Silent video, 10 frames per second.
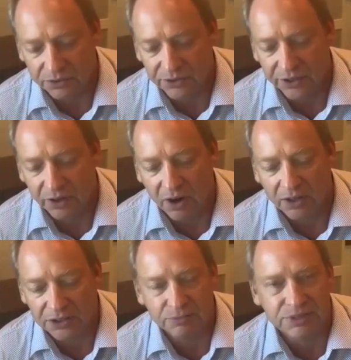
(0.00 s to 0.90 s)
So
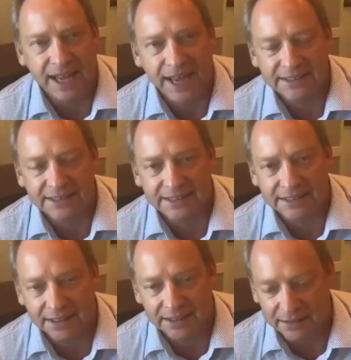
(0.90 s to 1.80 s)
there are some
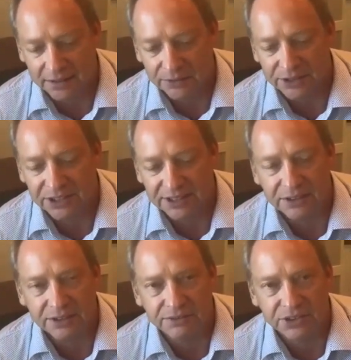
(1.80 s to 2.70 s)
taxes,
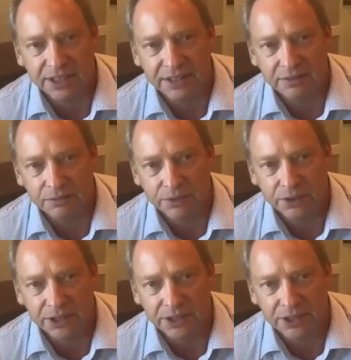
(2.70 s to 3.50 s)
incentives that